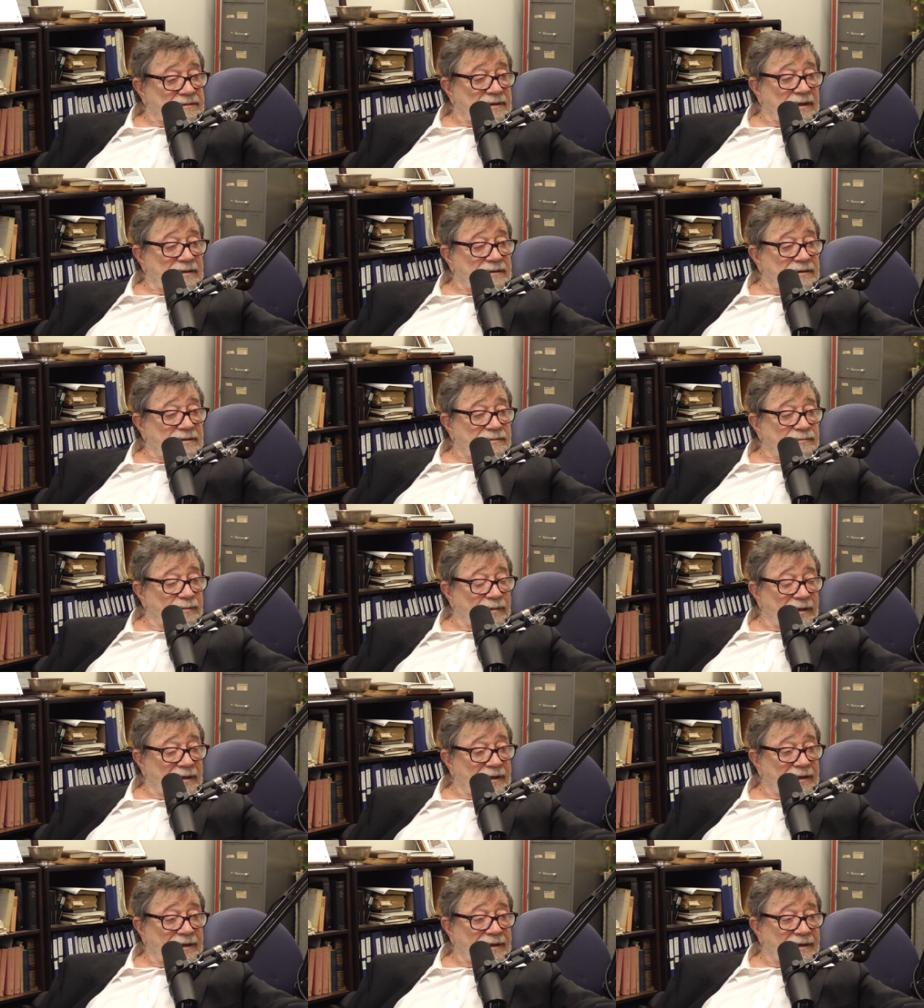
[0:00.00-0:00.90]
That is
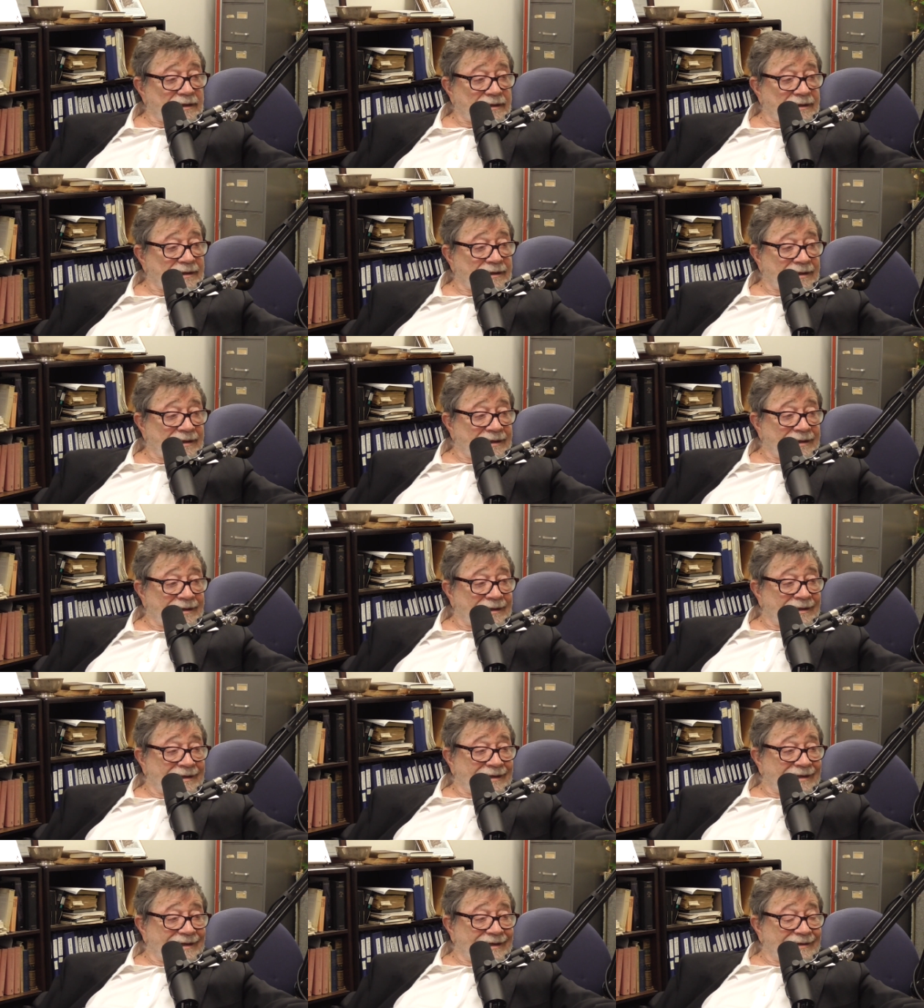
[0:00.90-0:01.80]
my
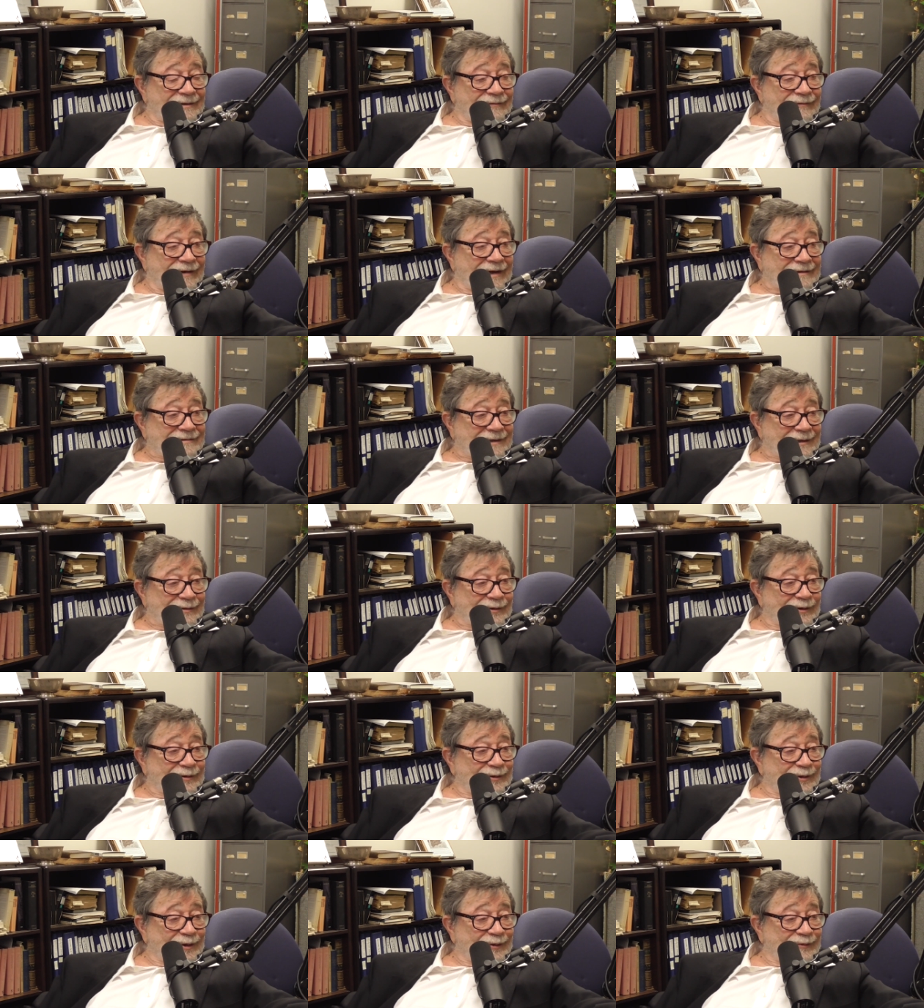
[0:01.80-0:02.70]
uh, advice. I
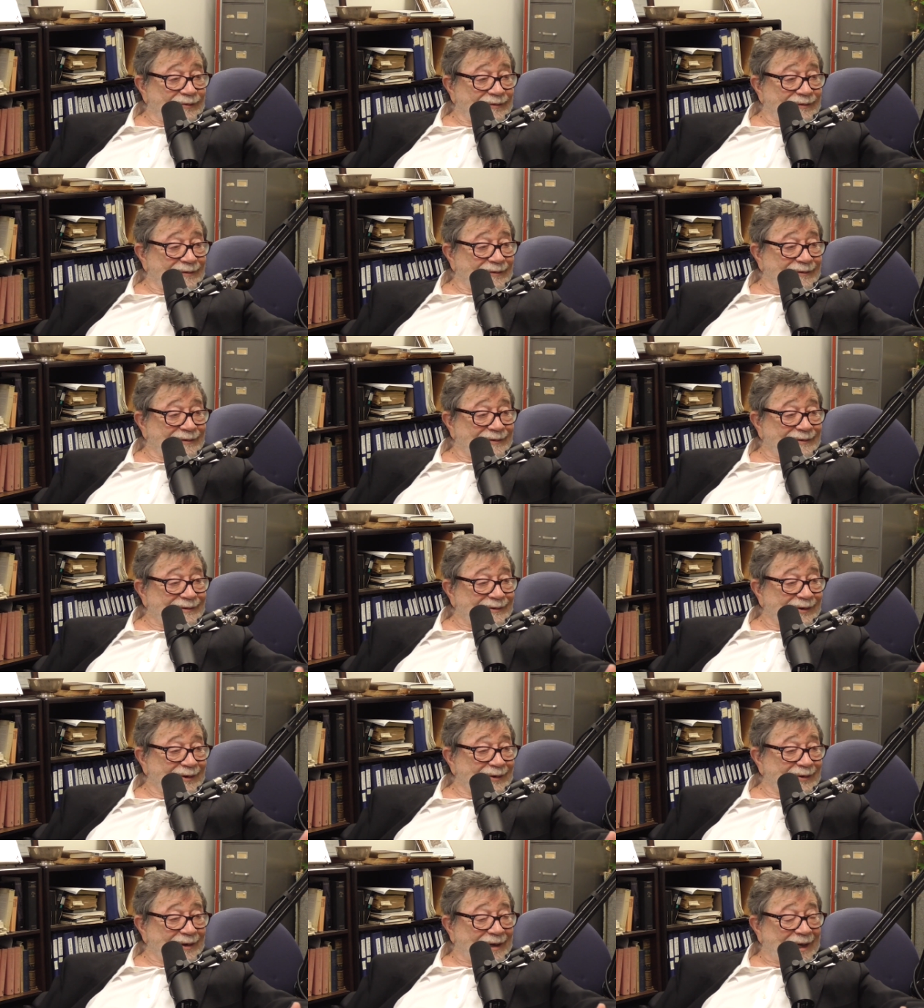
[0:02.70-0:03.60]
don't know if, if it's
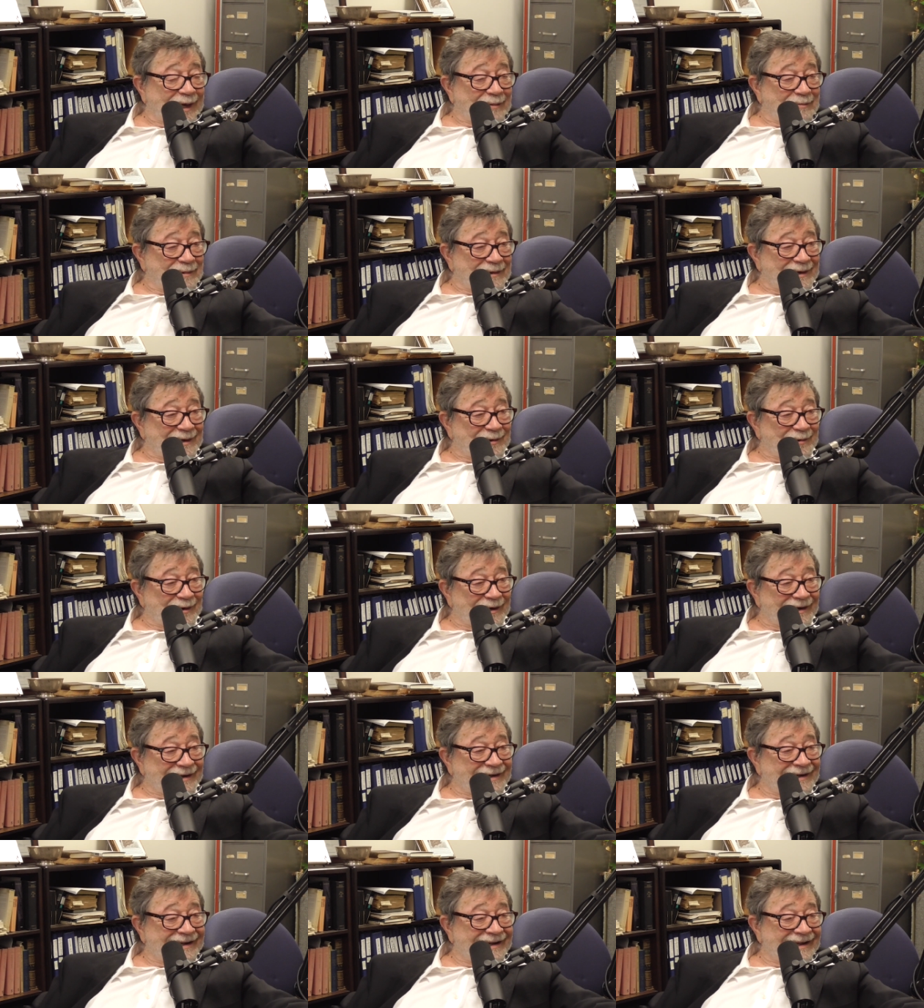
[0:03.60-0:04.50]
going to help
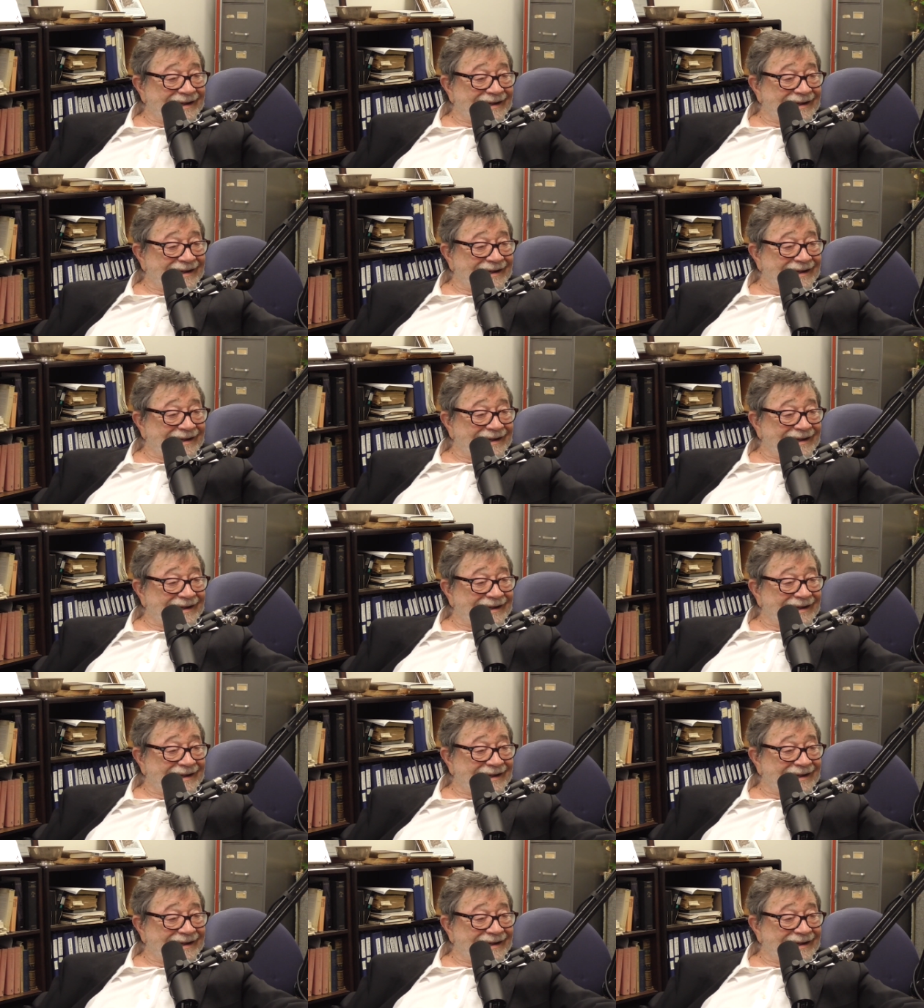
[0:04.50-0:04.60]
anyone.